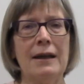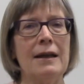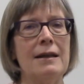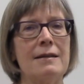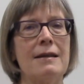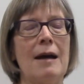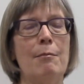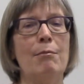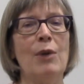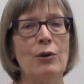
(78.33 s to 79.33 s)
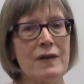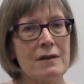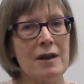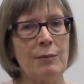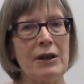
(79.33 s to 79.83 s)
is that most
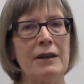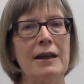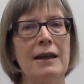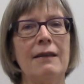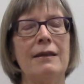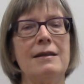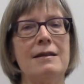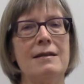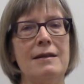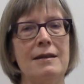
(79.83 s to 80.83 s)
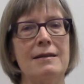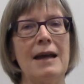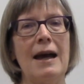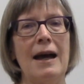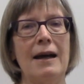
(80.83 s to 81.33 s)
typically the disease
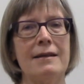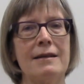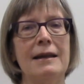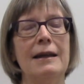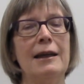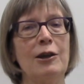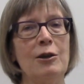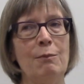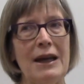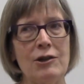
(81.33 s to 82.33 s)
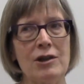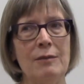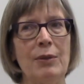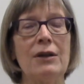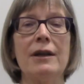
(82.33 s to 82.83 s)
has an
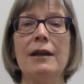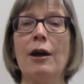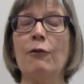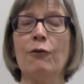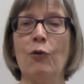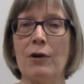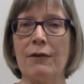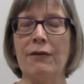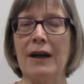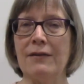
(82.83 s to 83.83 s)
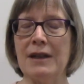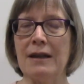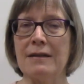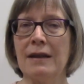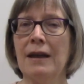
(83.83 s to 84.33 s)
incubation period of 4 to 5 days.